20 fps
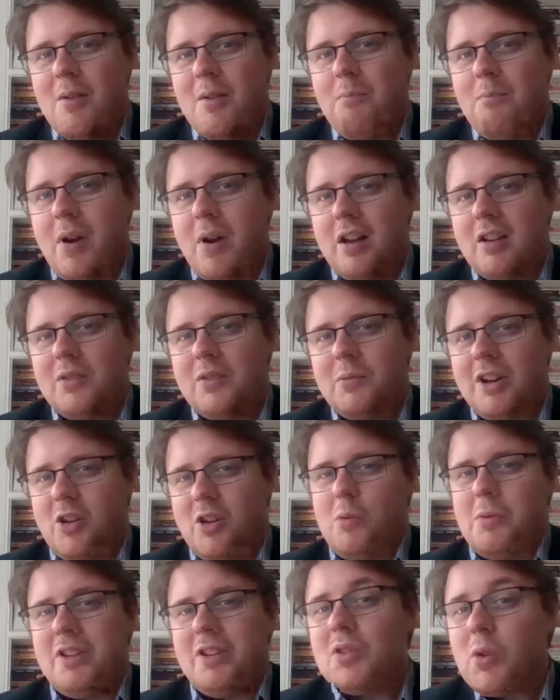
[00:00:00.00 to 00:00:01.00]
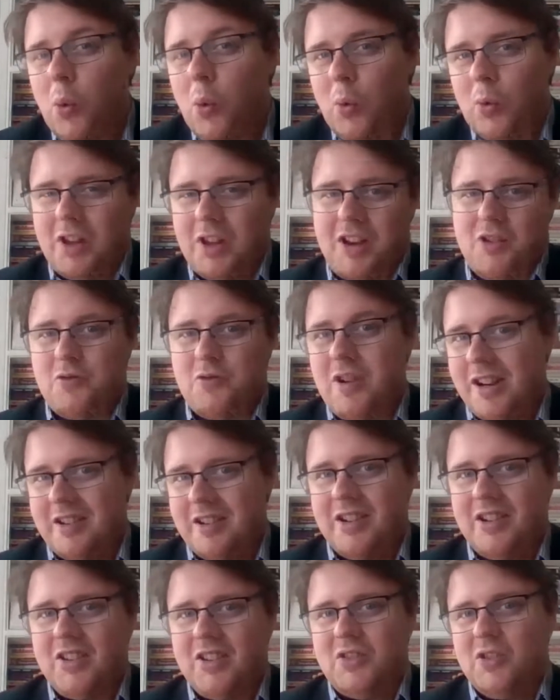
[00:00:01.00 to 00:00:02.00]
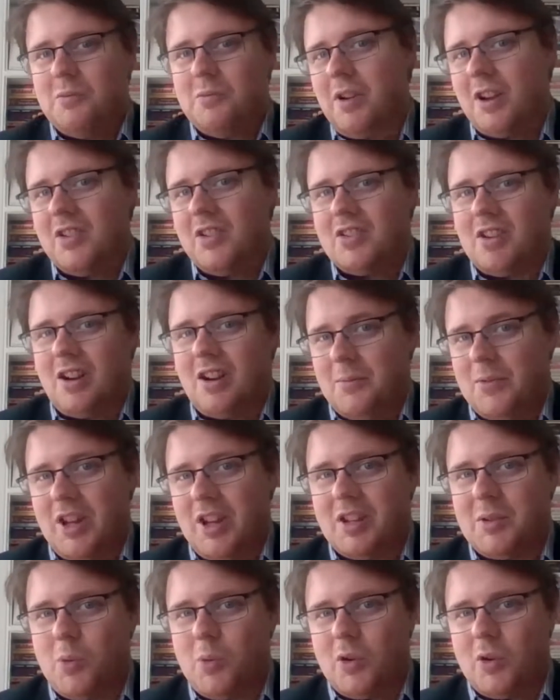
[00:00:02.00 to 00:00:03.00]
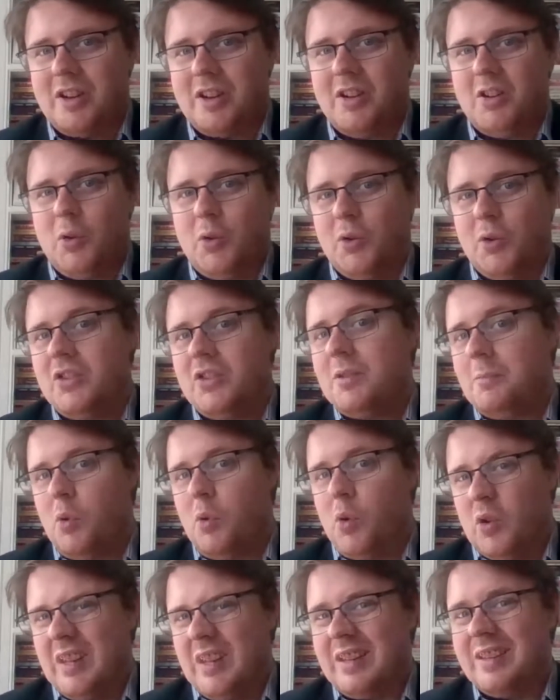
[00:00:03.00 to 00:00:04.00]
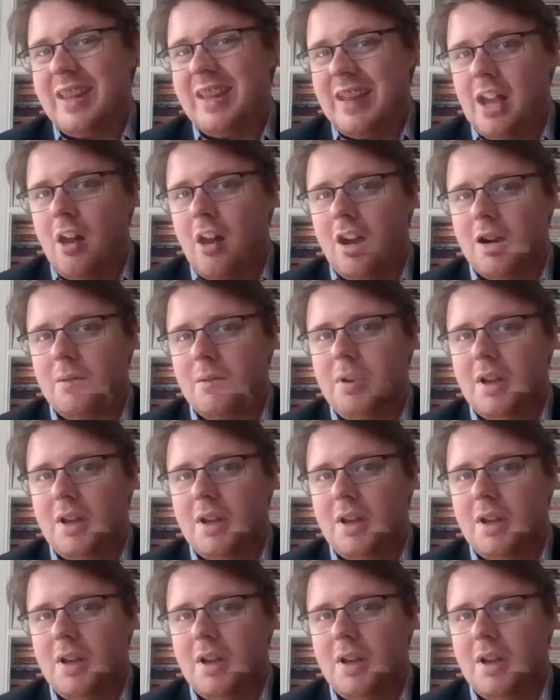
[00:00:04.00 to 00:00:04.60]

But we're always told how rigorous and robust arms export controls supposedly are,